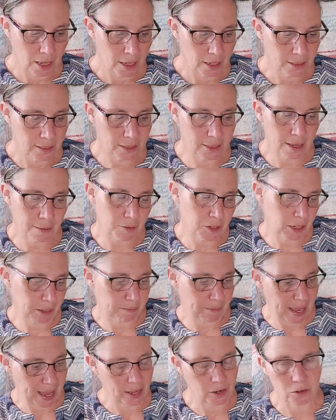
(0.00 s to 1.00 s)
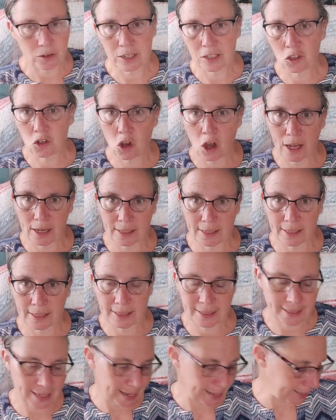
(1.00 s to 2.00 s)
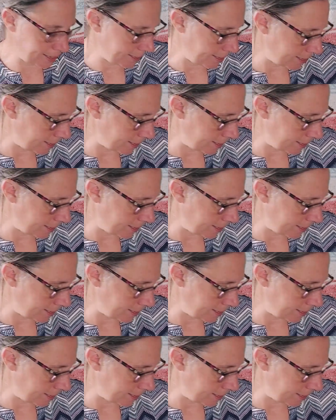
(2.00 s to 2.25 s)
subject matter is not as exciting